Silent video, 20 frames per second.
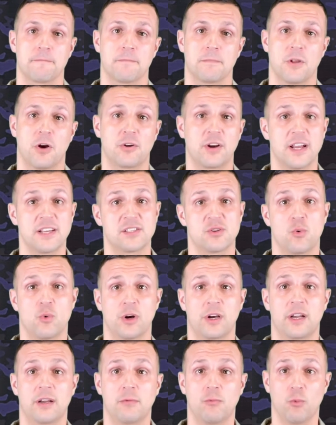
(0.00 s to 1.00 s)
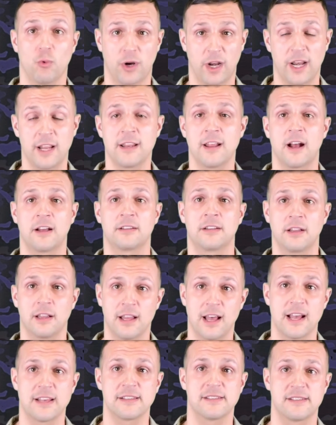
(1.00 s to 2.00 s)
Okay, so we're getting down to the
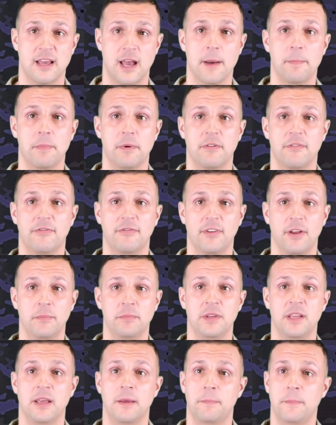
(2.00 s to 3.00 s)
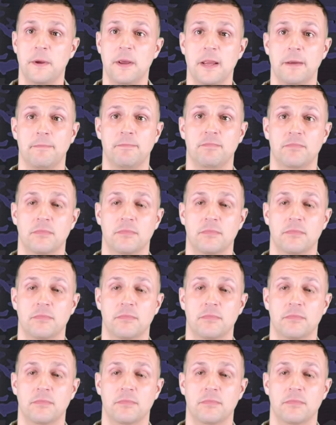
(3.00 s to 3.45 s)
last step of MDMP.